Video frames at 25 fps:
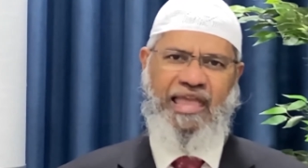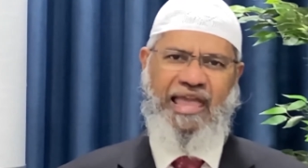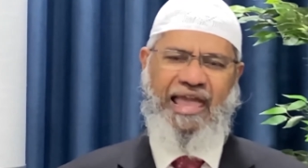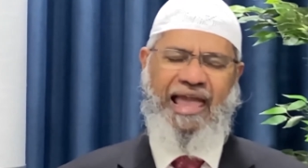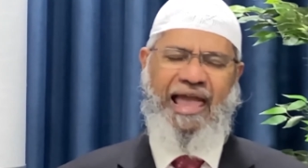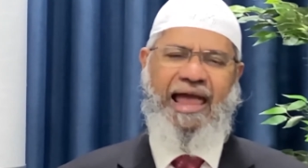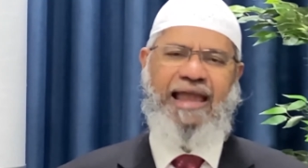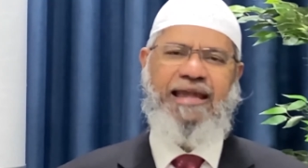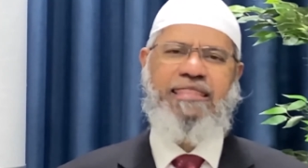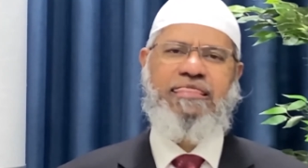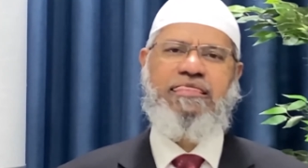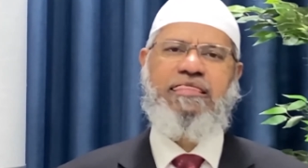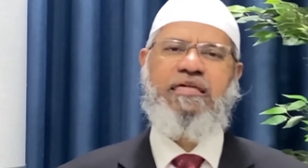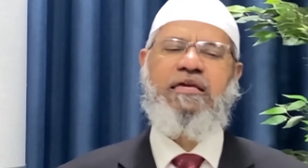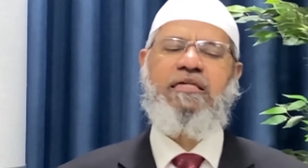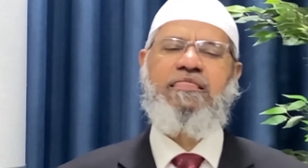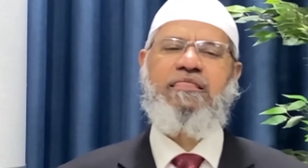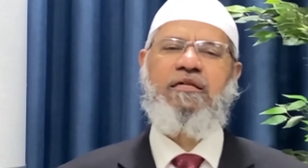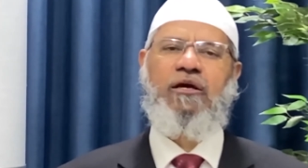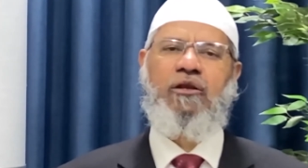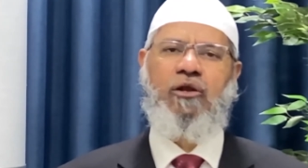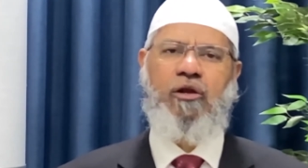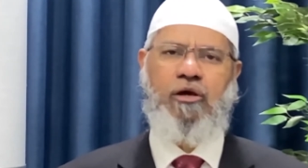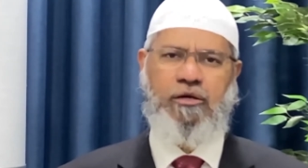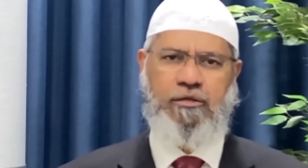at 6
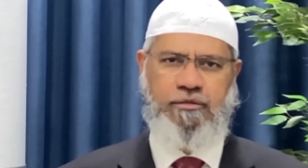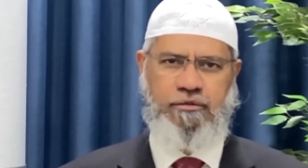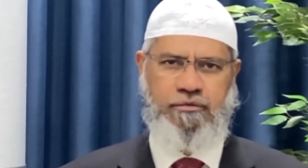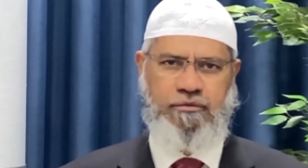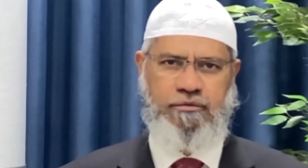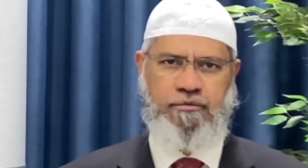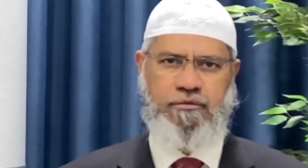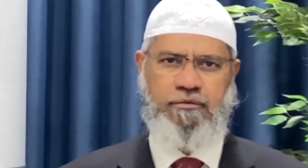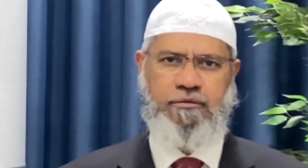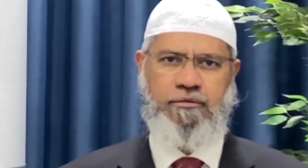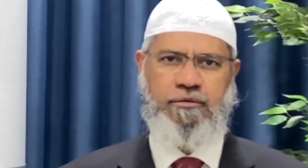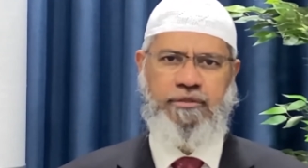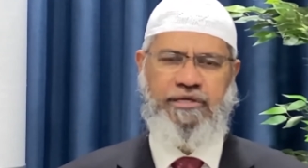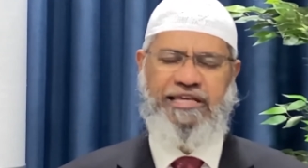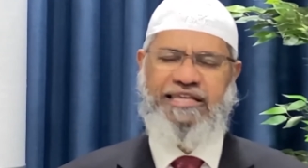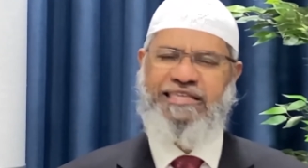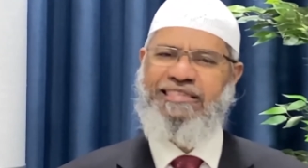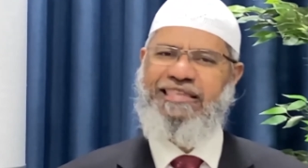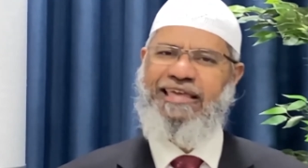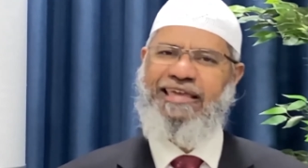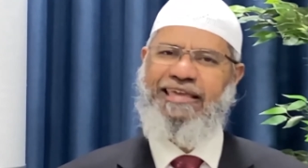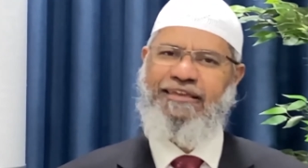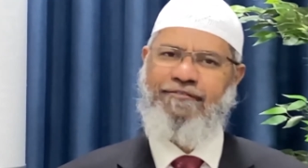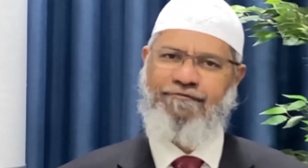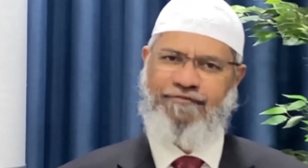o'clock in
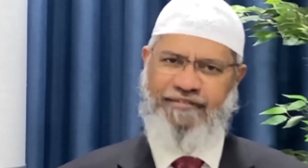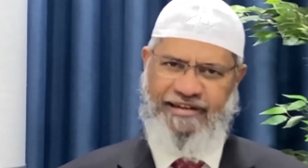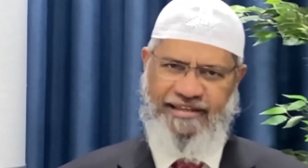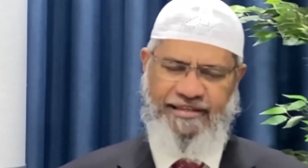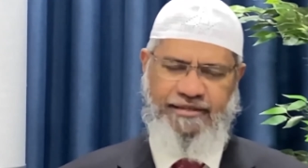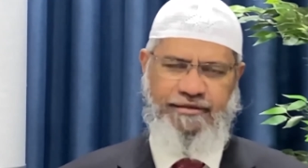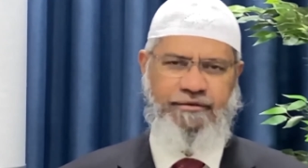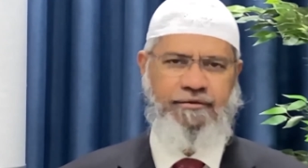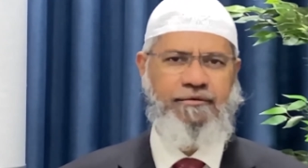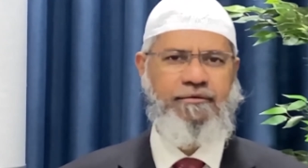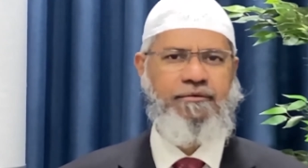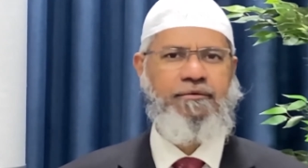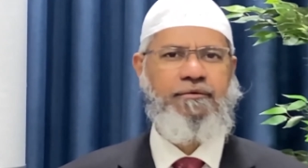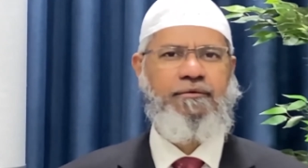the evening,